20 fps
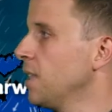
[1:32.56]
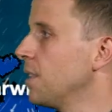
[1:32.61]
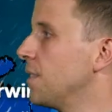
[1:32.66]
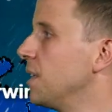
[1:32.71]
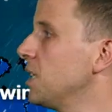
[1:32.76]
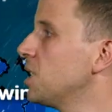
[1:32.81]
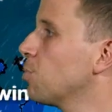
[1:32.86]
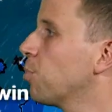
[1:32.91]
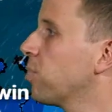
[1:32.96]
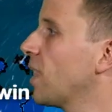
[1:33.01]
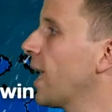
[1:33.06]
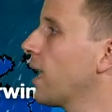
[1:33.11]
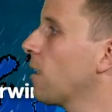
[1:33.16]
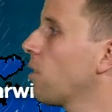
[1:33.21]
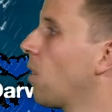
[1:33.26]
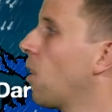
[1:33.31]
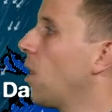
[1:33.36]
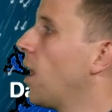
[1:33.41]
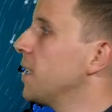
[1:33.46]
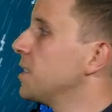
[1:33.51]
This black
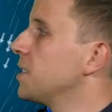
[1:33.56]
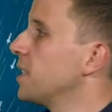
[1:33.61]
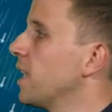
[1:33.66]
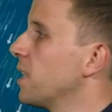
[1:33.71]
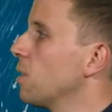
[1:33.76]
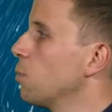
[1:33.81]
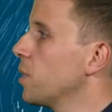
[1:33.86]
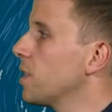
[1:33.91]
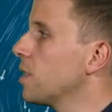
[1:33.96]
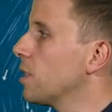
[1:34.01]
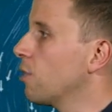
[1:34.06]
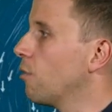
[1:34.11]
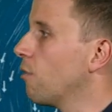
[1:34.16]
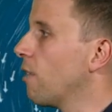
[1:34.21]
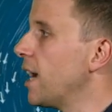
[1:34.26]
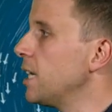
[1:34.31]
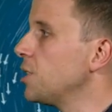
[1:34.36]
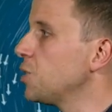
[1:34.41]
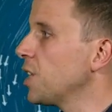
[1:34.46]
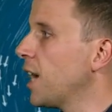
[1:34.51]
line, together with the
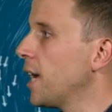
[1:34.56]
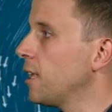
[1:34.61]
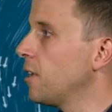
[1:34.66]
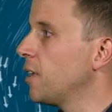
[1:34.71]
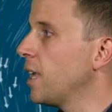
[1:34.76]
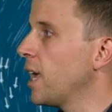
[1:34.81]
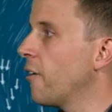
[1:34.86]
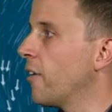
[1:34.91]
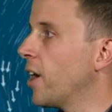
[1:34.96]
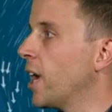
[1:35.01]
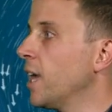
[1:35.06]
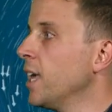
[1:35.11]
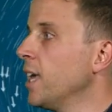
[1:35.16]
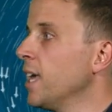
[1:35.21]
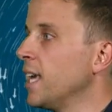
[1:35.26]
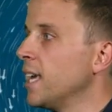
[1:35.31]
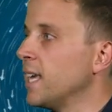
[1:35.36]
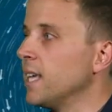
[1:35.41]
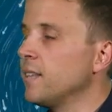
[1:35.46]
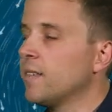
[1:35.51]
grey shaded area,
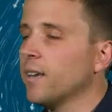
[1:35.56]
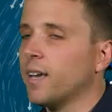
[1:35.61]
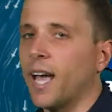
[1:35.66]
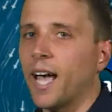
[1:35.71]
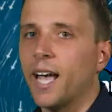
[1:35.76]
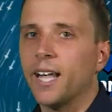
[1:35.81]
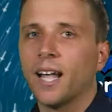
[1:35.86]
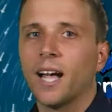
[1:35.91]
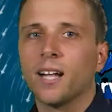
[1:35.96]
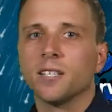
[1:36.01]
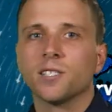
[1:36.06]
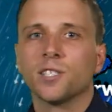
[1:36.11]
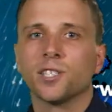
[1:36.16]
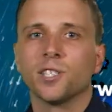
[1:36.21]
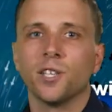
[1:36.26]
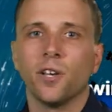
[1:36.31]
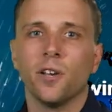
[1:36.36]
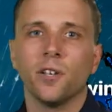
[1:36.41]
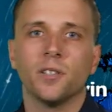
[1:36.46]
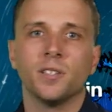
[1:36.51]
indicate
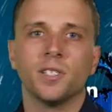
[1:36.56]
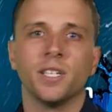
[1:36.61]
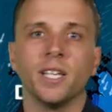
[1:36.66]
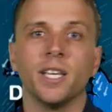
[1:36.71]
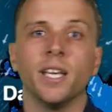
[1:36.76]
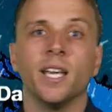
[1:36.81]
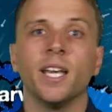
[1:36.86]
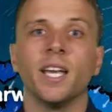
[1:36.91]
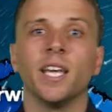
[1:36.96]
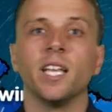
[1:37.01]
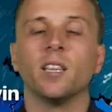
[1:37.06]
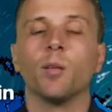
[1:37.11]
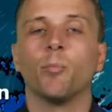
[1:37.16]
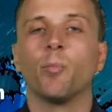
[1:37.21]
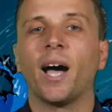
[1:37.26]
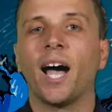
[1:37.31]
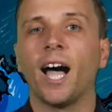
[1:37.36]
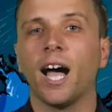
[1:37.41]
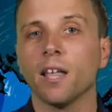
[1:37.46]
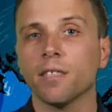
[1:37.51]
uncertainty in the
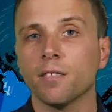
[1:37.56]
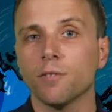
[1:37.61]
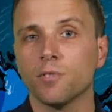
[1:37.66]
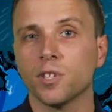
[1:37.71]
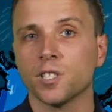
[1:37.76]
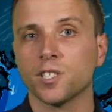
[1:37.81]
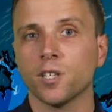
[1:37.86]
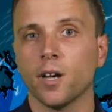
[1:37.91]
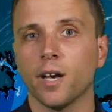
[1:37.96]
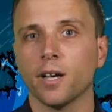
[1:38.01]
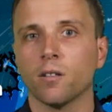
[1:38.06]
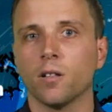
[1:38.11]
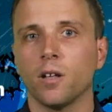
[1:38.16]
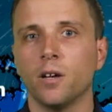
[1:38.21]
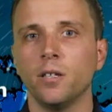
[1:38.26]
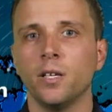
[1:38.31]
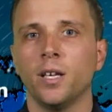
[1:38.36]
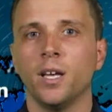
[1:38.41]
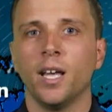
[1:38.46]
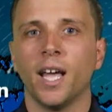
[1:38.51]
path of the
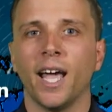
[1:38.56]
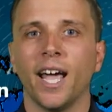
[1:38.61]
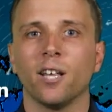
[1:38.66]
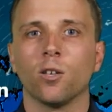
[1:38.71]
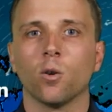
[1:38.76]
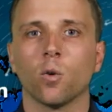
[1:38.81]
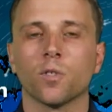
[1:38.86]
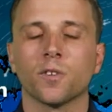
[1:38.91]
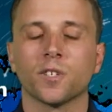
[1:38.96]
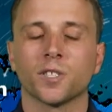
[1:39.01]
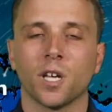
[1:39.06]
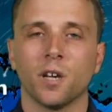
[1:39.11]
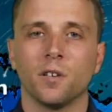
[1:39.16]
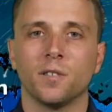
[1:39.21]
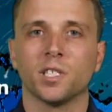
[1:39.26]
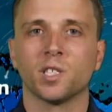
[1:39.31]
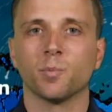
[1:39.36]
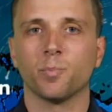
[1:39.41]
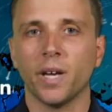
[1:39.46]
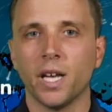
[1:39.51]
cyclone and also
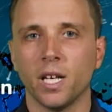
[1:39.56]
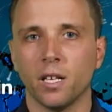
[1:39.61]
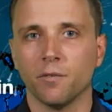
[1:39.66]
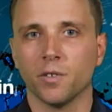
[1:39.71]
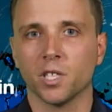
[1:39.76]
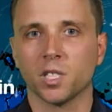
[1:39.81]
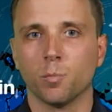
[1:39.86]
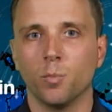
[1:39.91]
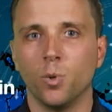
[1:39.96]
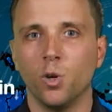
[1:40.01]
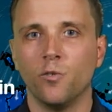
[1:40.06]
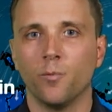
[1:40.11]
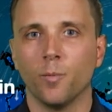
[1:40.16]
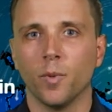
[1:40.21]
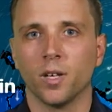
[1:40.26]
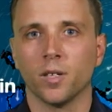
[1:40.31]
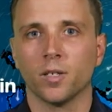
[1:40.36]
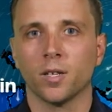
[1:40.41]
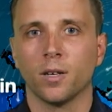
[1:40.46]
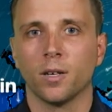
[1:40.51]
the speed of its
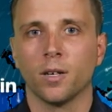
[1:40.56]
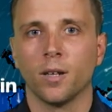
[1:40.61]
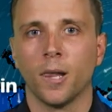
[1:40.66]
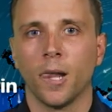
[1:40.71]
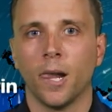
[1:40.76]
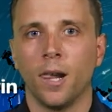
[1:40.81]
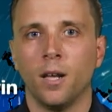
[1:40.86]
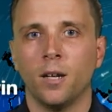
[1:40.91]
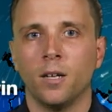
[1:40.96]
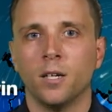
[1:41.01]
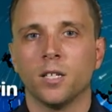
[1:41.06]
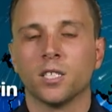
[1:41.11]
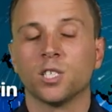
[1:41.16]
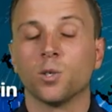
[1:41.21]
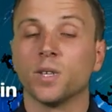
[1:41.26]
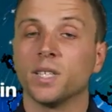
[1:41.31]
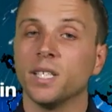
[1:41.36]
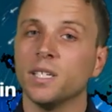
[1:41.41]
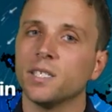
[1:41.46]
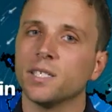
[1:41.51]
movement.
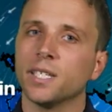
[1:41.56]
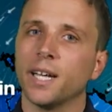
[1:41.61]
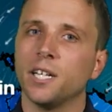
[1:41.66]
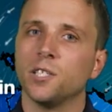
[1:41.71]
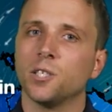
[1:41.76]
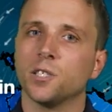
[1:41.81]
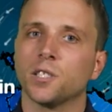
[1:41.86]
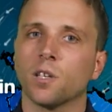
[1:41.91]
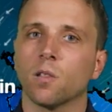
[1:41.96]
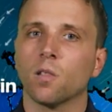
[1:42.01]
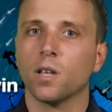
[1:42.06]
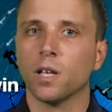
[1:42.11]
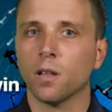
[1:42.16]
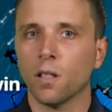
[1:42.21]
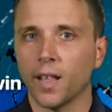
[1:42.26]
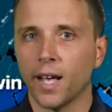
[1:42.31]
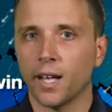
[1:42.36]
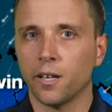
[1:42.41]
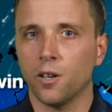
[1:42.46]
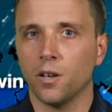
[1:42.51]
So at this stage, it's a
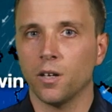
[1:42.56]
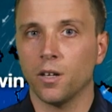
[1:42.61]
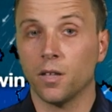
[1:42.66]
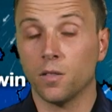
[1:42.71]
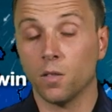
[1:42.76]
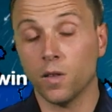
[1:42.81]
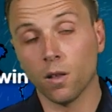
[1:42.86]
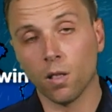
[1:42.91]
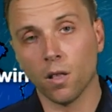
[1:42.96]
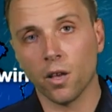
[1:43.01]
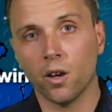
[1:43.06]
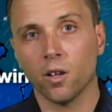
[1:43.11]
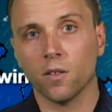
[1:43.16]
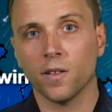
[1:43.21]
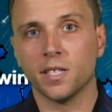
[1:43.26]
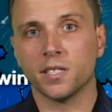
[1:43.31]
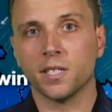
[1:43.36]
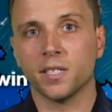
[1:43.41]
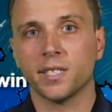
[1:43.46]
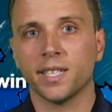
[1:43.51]
little
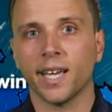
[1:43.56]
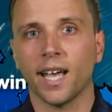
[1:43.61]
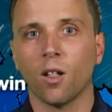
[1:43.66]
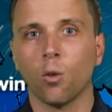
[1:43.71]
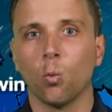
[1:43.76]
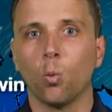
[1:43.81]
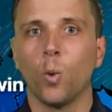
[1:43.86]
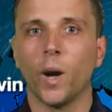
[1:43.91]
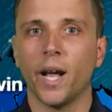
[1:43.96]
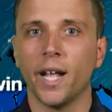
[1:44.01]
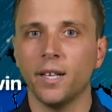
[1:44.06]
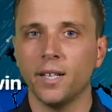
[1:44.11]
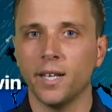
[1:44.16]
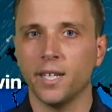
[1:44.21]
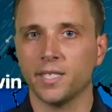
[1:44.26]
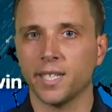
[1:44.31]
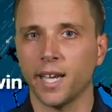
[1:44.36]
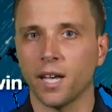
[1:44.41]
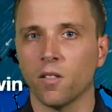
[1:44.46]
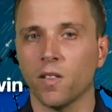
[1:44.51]
early to tell when
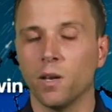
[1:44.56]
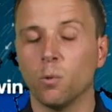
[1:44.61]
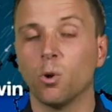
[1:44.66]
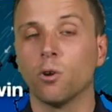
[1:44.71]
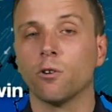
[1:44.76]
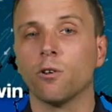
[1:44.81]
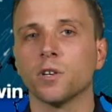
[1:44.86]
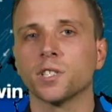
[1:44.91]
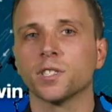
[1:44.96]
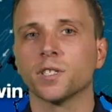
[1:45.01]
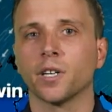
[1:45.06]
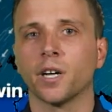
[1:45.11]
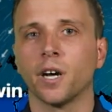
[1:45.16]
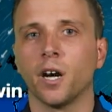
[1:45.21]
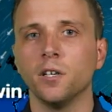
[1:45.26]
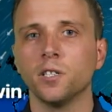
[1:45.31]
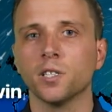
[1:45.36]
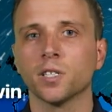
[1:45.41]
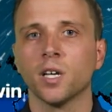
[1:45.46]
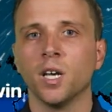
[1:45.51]
exactly it will cross the
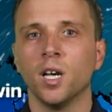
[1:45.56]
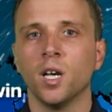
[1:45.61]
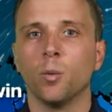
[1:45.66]
coast,